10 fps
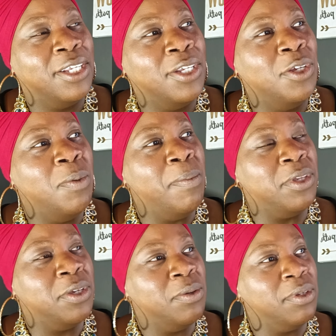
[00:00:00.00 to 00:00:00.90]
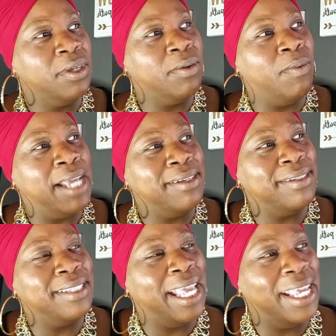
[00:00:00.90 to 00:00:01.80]
You, why you
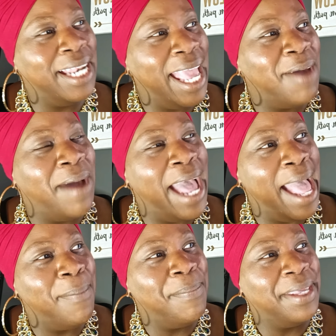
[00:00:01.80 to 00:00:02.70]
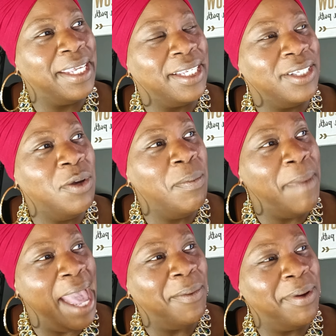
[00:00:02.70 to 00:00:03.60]
saying that? What happened? You
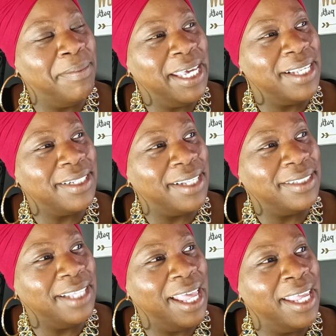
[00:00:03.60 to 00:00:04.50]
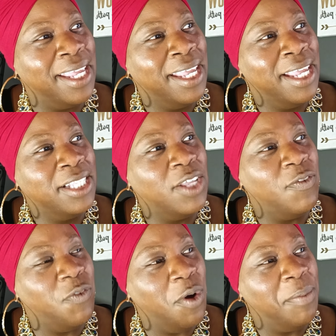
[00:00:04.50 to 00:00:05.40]
mad with me? Cause I said the
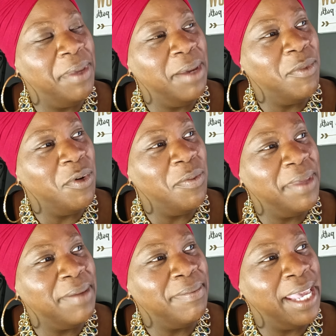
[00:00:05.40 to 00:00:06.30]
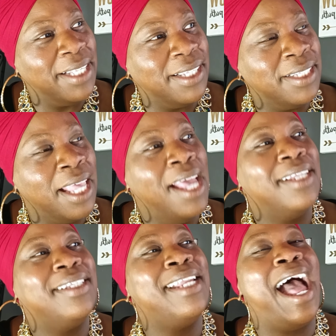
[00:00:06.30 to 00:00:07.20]
4B movement makes it.
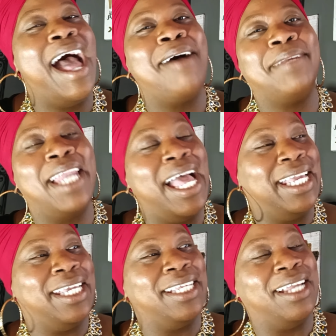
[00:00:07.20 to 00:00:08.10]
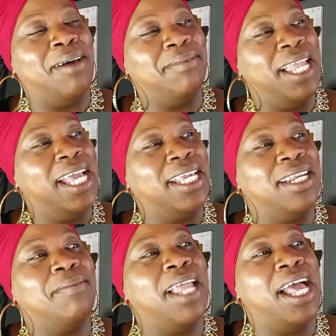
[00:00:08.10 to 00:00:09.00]
Nah, I'm
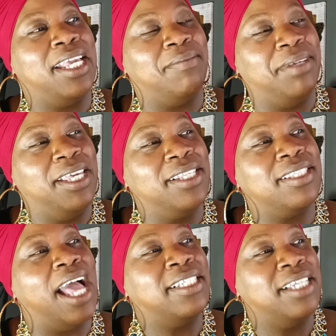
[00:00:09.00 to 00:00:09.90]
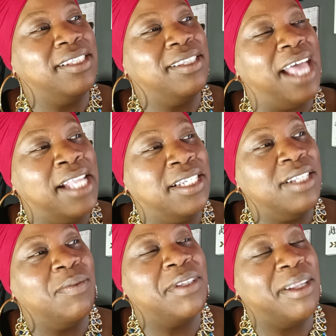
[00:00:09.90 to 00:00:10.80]
lying. Because I
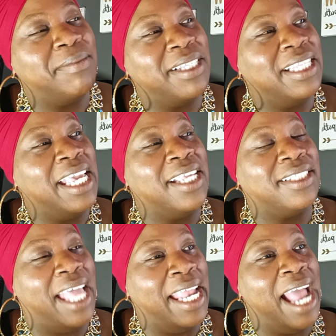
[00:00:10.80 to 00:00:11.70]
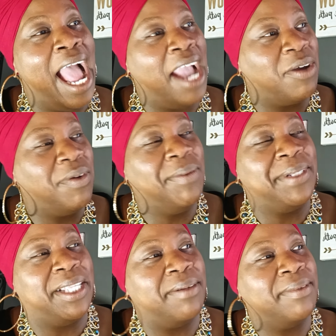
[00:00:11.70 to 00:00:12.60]
just want them to think that I agree
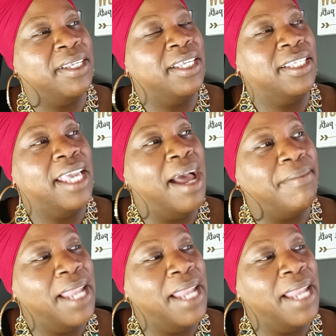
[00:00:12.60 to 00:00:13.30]
with them. Yeah, I'm